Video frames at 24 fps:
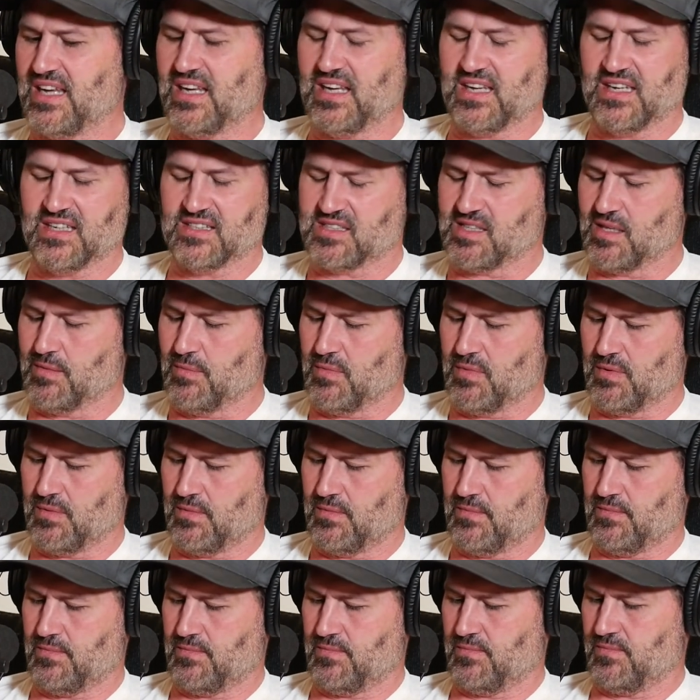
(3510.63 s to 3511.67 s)
gas
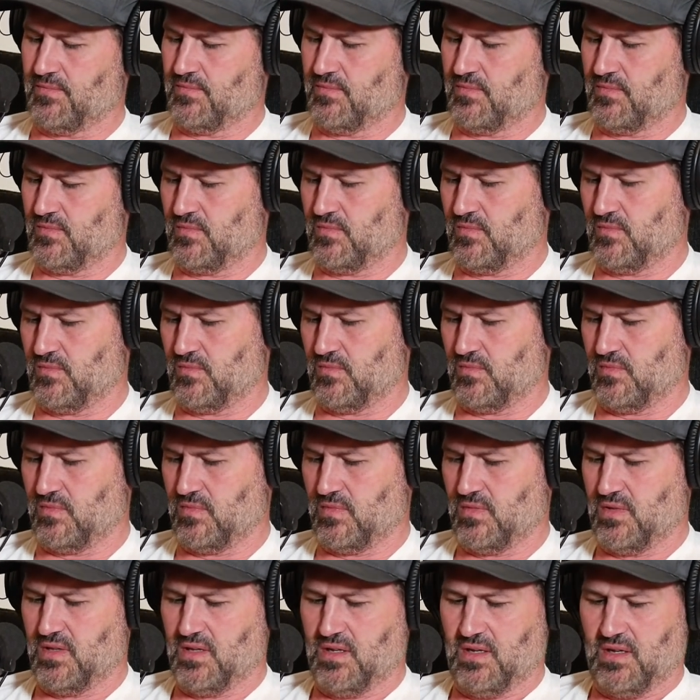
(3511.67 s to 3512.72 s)
lamps her.
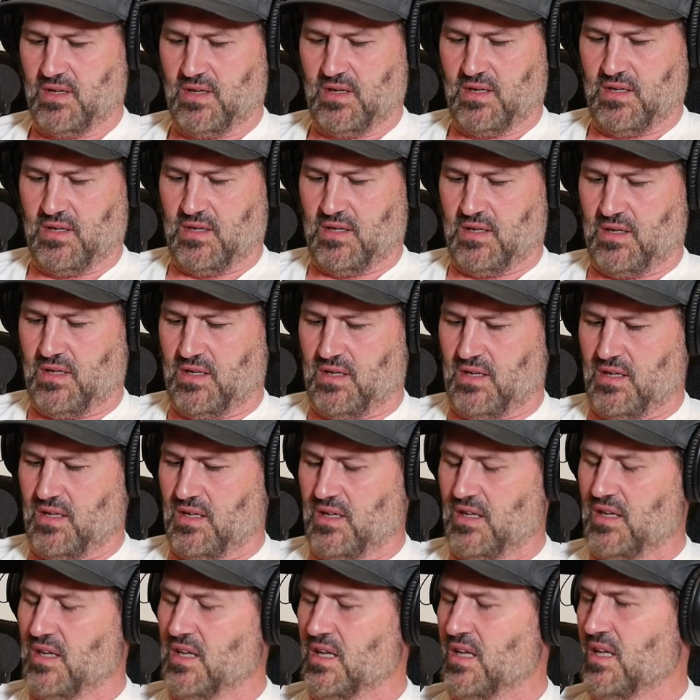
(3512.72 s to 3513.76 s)
That's why she feels
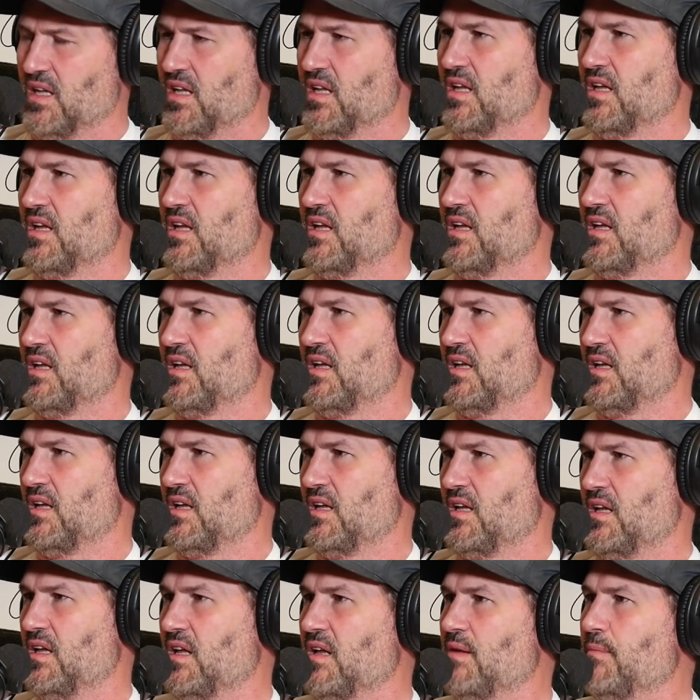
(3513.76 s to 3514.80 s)
bad, because it was a
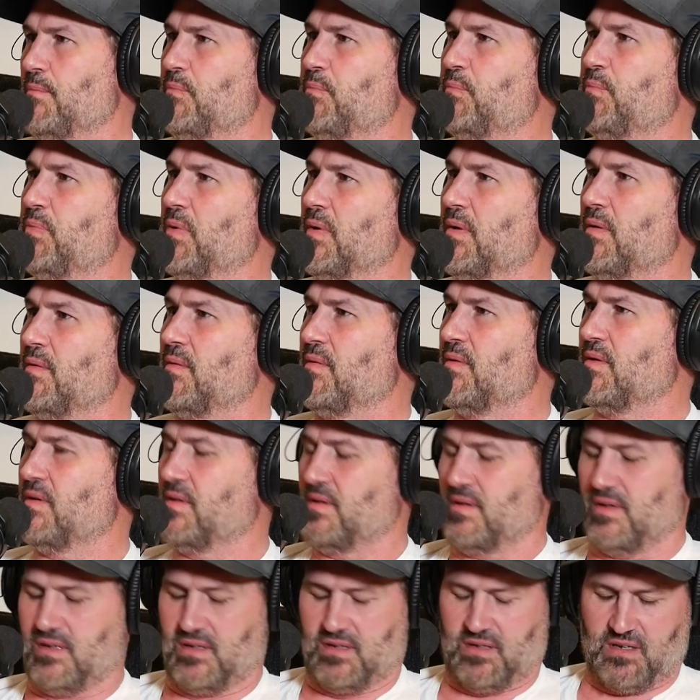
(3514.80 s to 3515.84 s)
successful gas
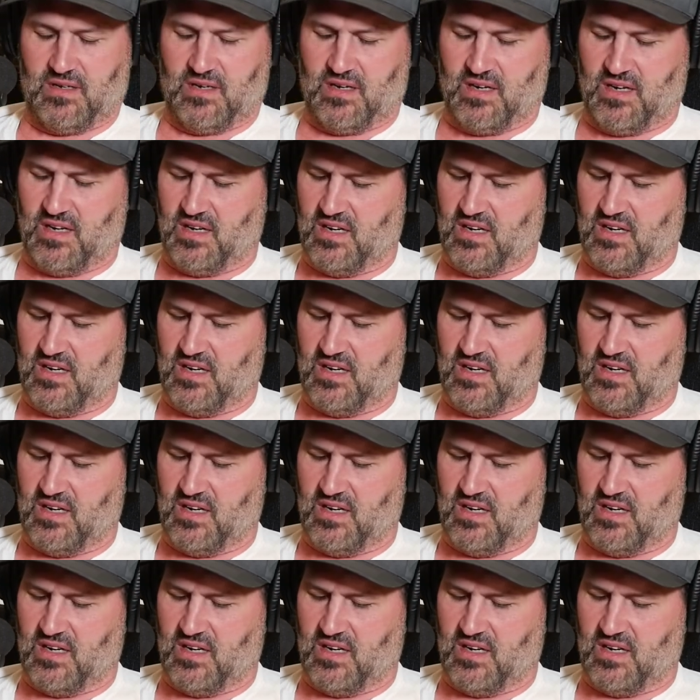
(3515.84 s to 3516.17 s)
lamp attempt.